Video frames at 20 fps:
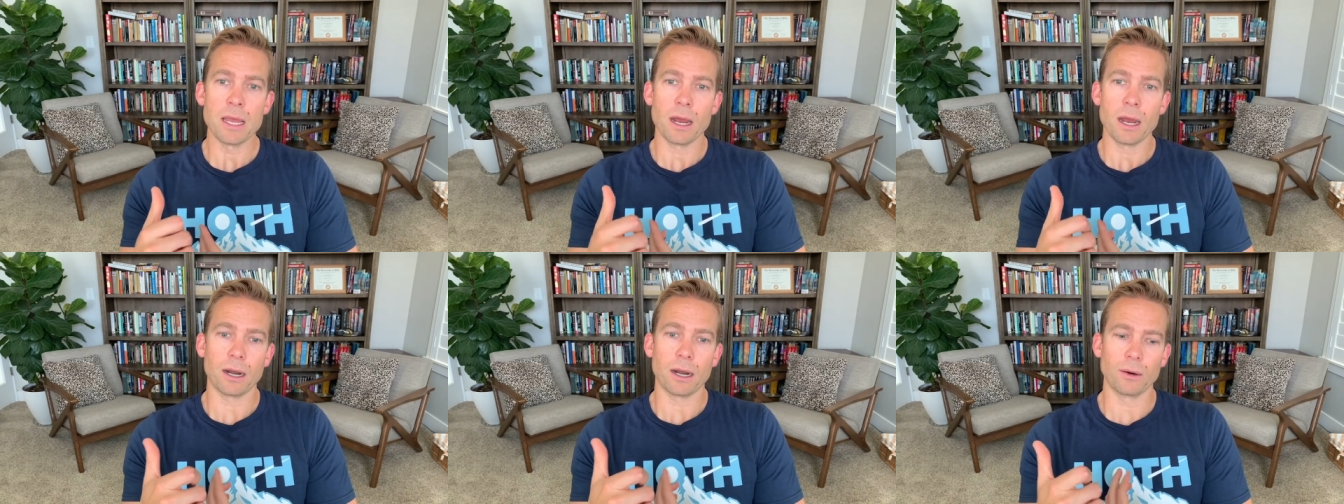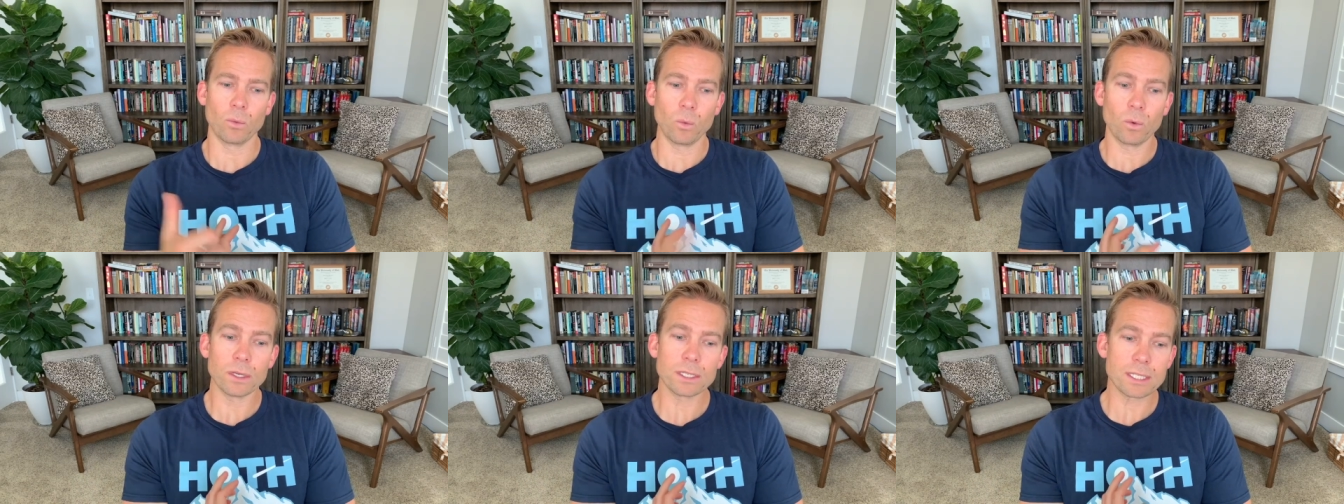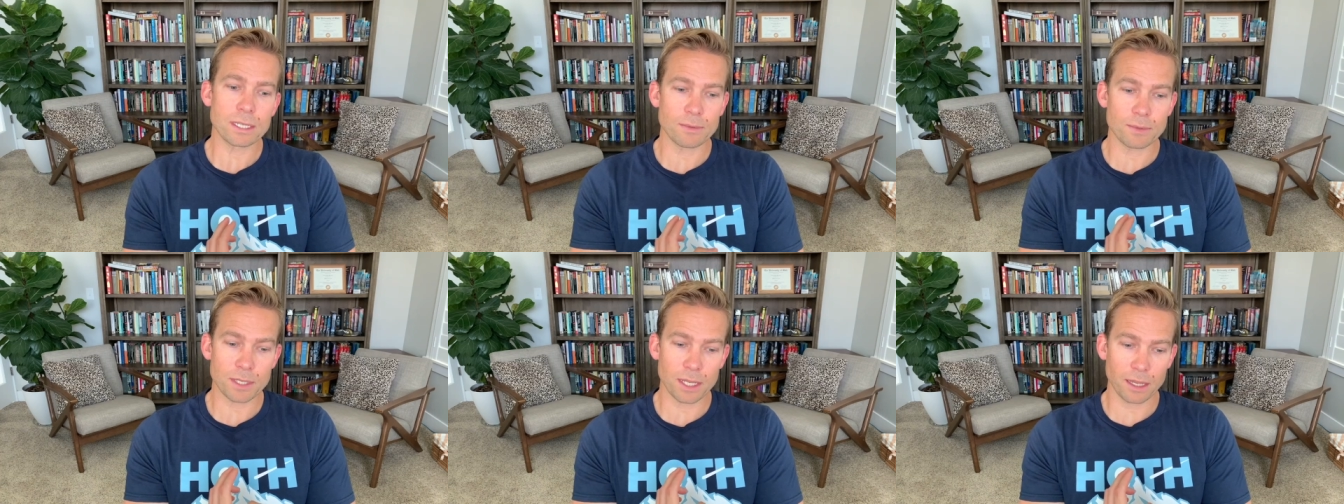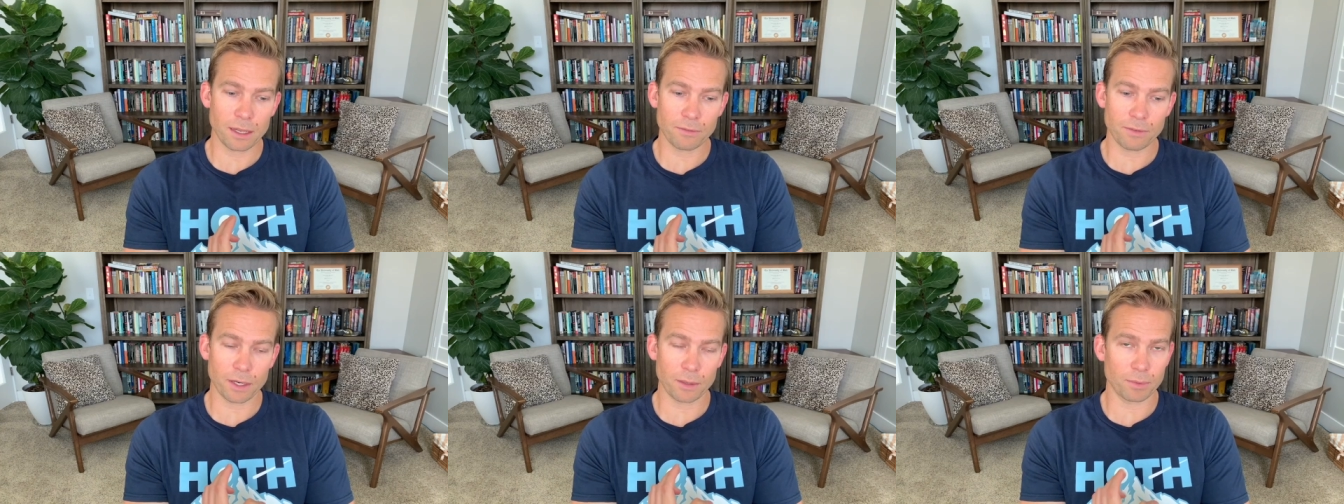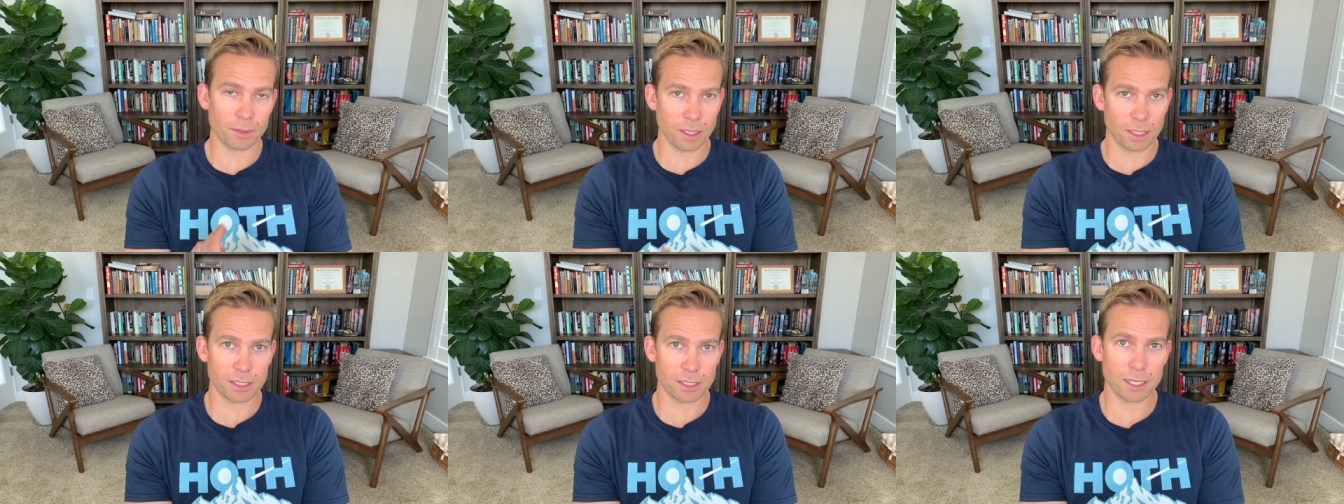our wisdom save at a
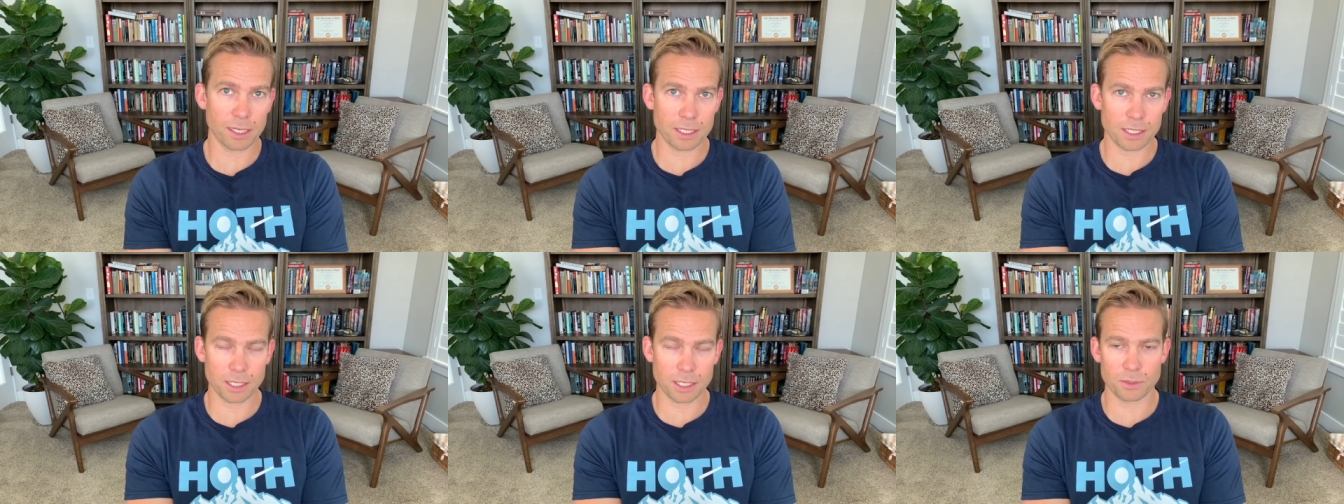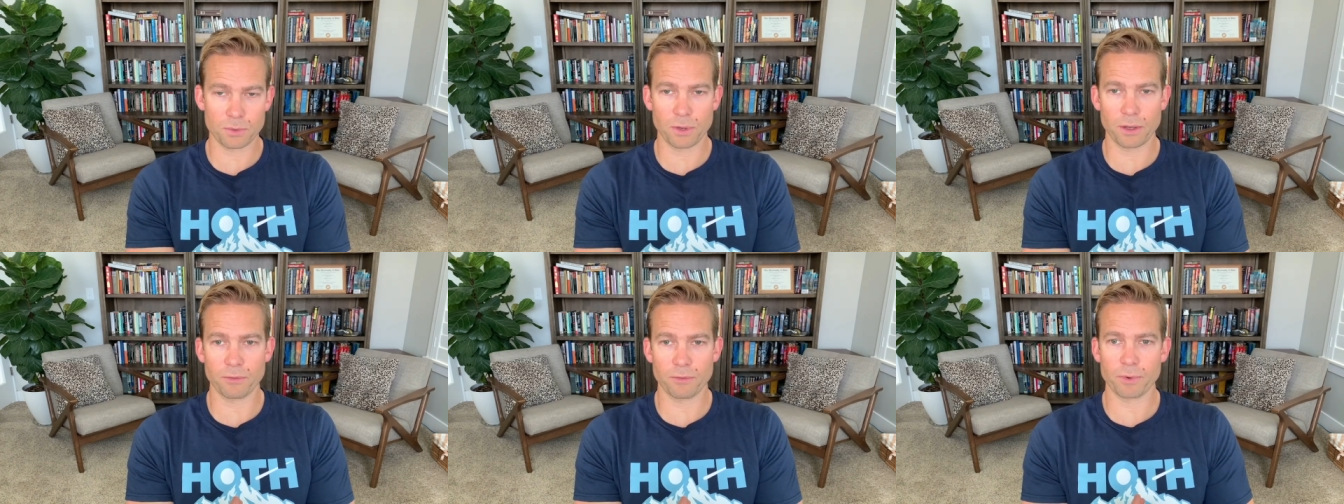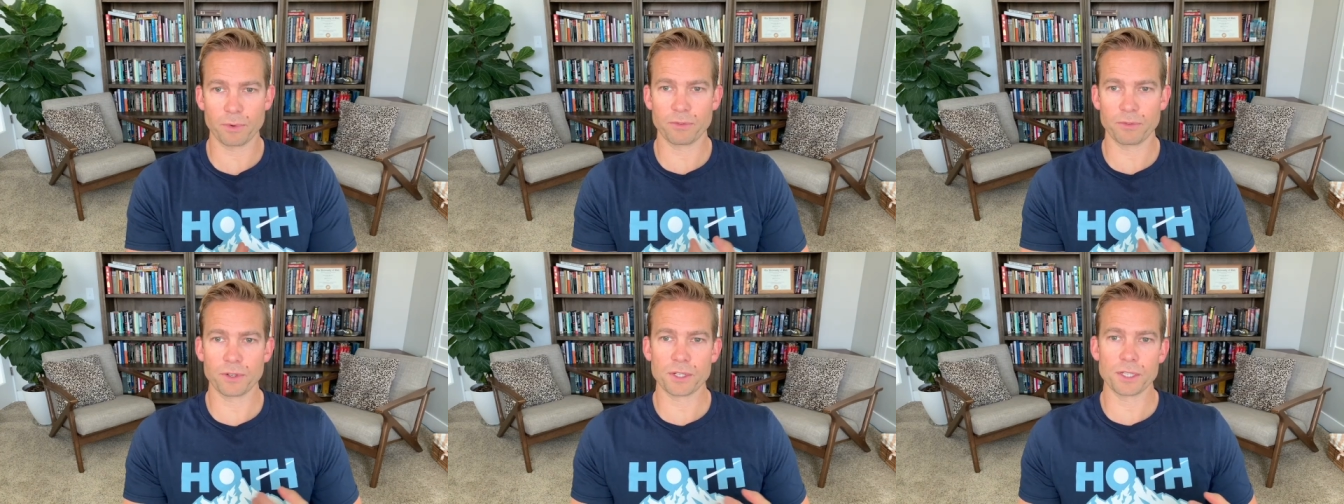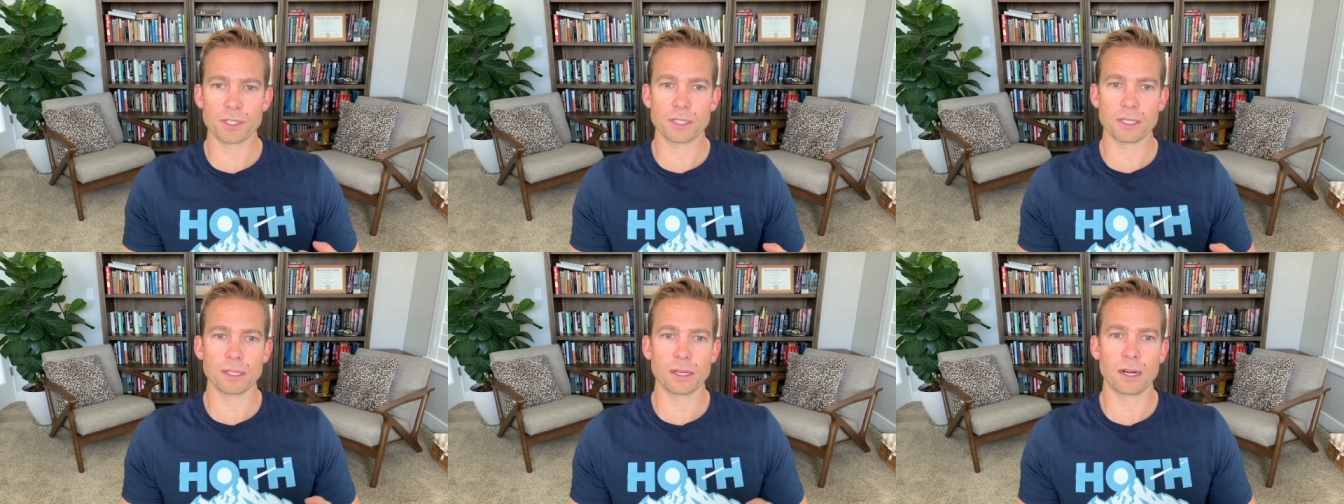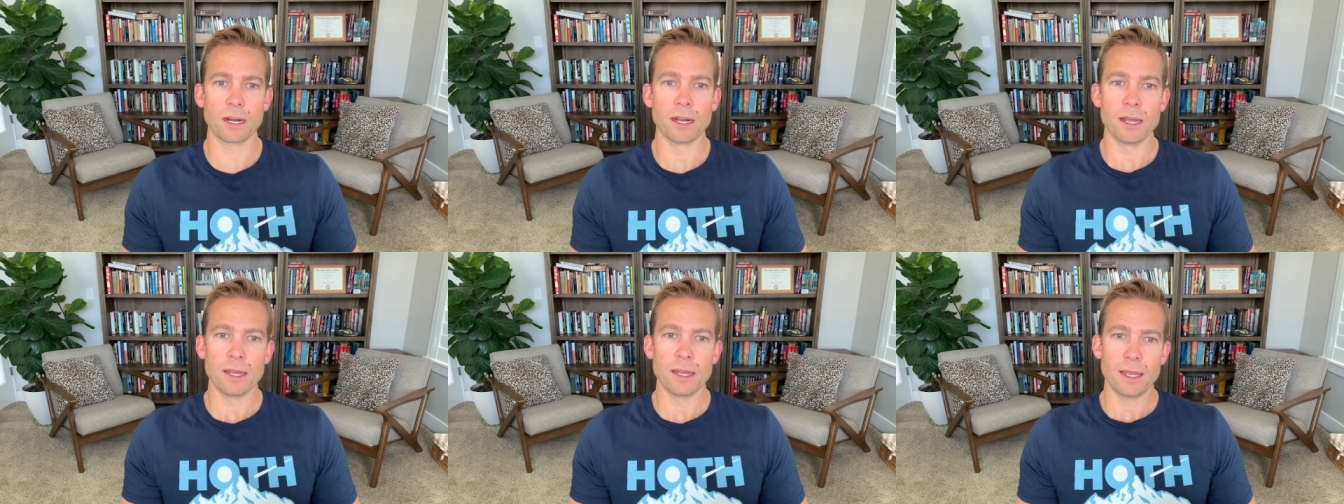+6 because we have proficiency
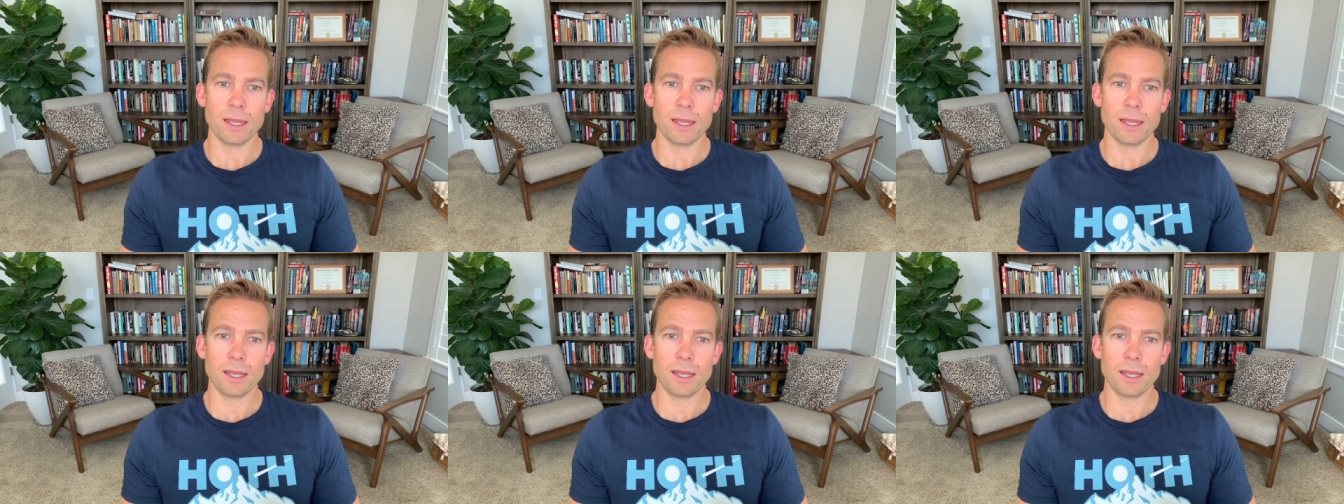there,